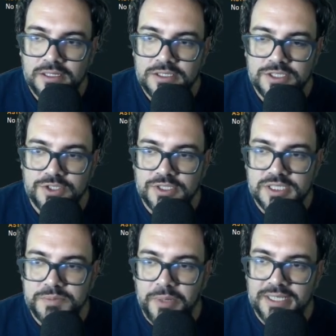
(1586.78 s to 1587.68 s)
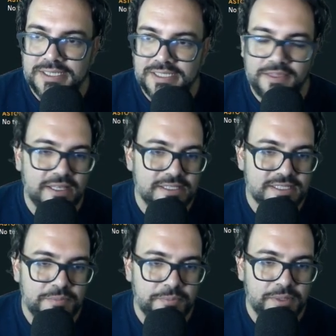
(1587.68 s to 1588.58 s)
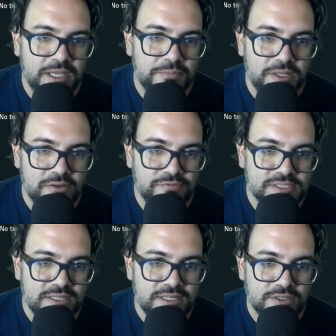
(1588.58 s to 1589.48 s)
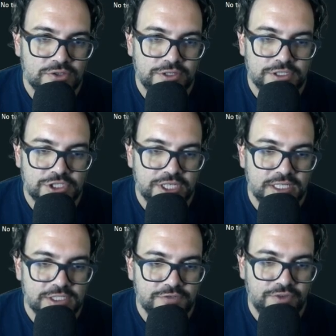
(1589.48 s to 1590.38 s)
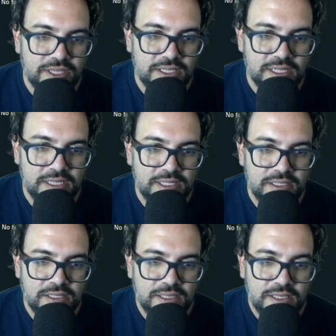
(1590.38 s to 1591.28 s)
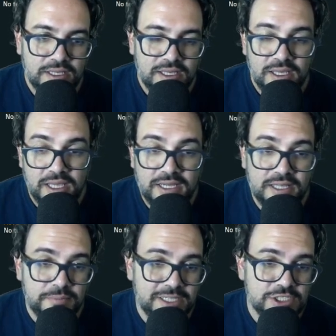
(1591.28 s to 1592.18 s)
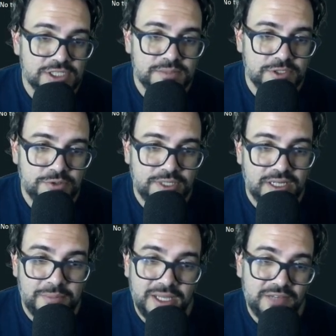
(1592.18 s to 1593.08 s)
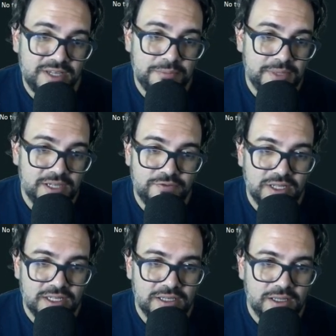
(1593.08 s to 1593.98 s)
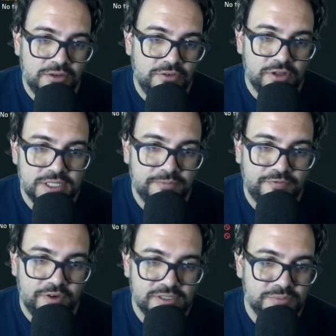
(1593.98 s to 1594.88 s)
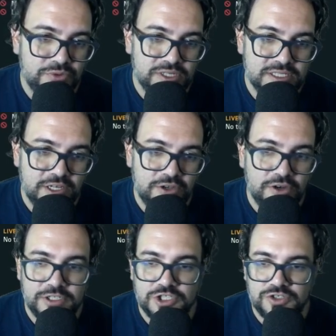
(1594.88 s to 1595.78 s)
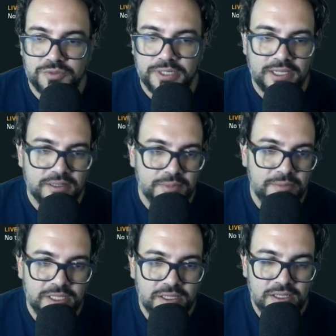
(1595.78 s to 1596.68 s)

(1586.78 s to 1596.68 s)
just to spice things up again. But obviously that could change if we get any other matches in between. I might even come back for like Nottingham Forest, Brighton and Norwich triple header. Maybe